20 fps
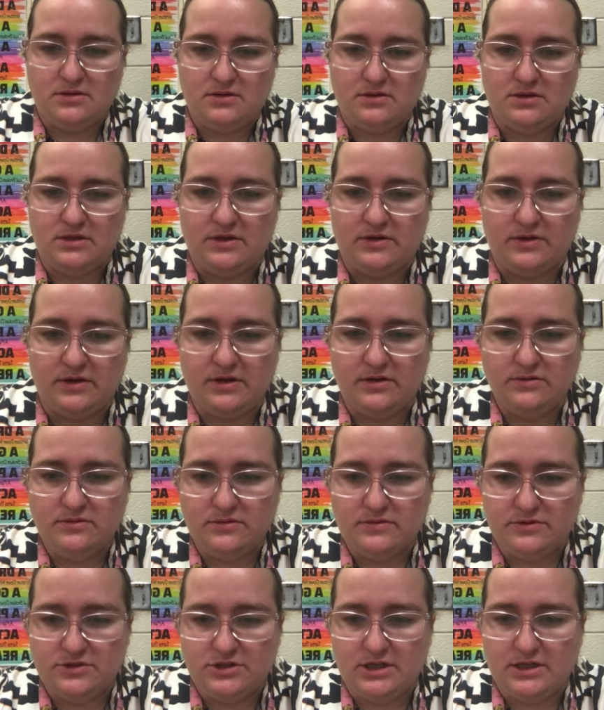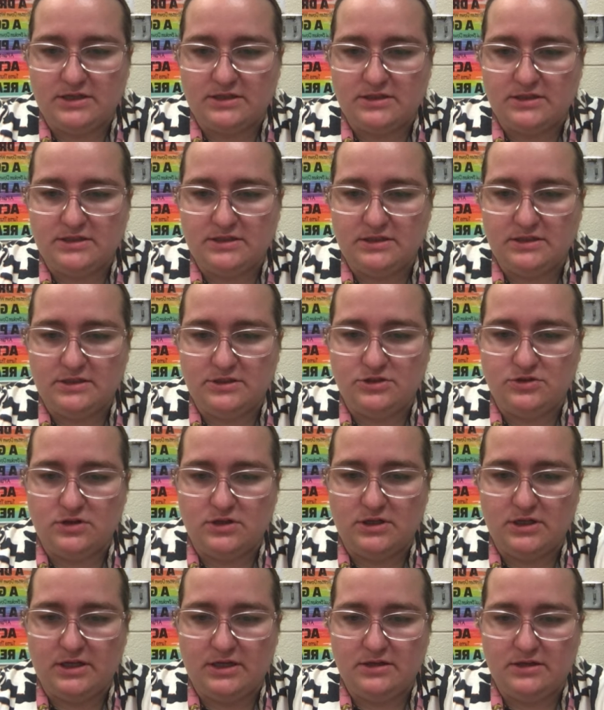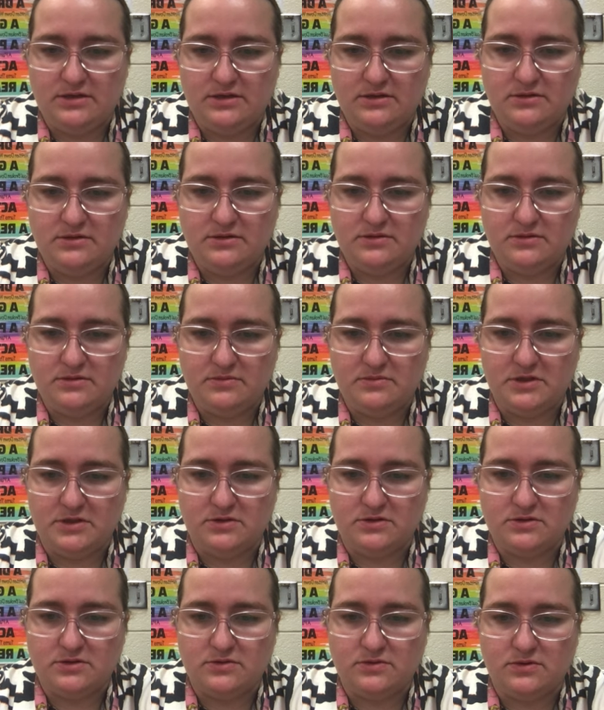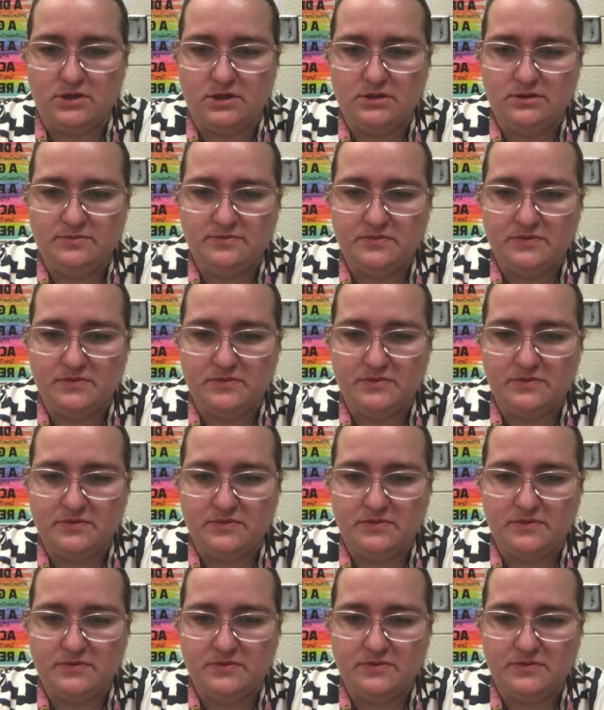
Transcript: there we go, Jack C. Jordan Middle School.